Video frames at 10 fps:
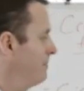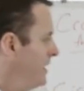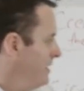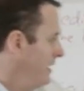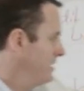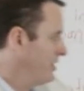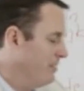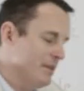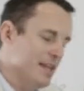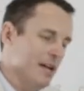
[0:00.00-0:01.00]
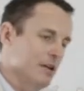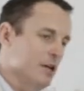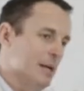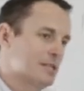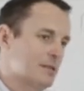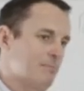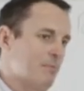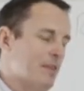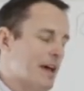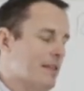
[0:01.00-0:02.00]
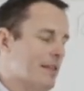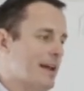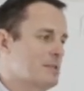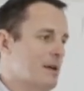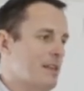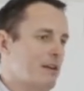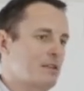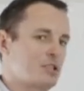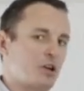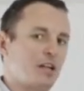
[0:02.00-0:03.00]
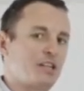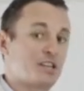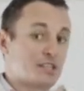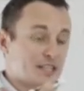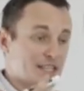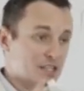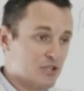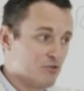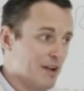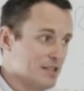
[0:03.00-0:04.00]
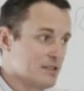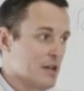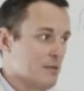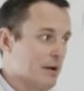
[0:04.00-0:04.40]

uh, I'm sorry, but that it's that, that aspect there, it's not only just in the dress,